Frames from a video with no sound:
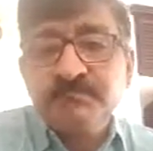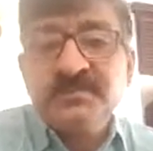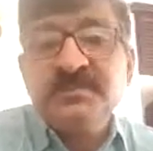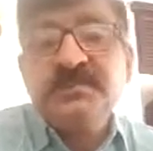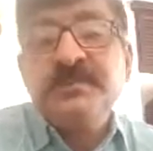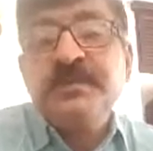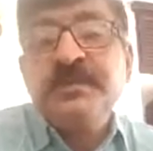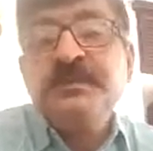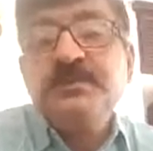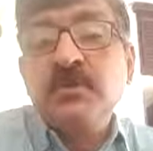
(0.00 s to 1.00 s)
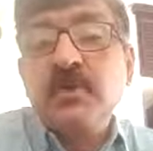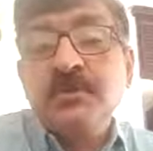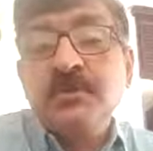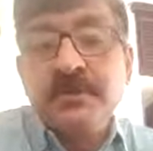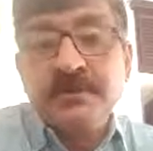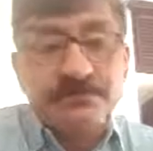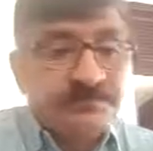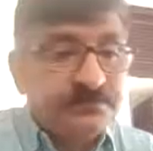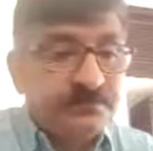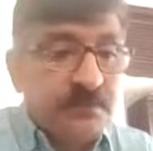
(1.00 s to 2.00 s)
Patients have a solid pain,
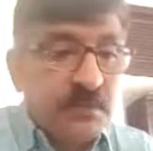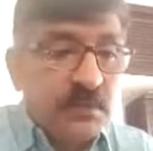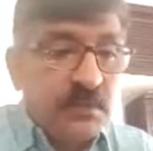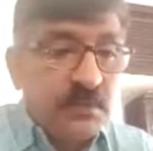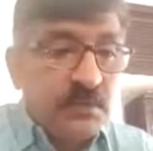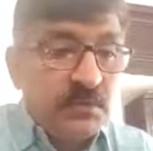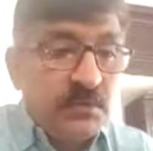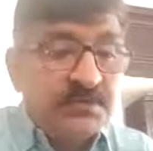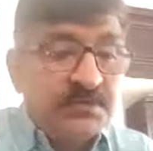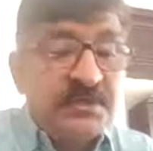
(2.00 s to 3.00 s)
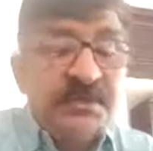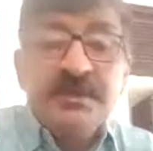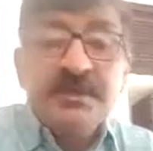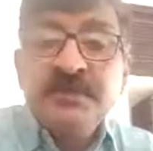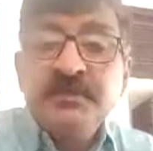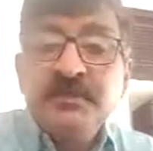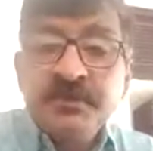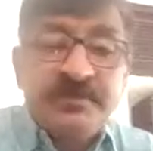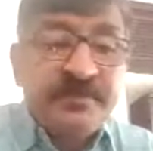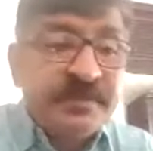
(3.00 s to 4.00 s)
constant radiating
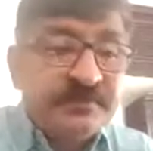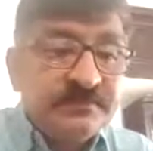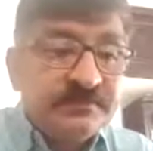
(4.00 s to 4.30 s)
gnawing pain,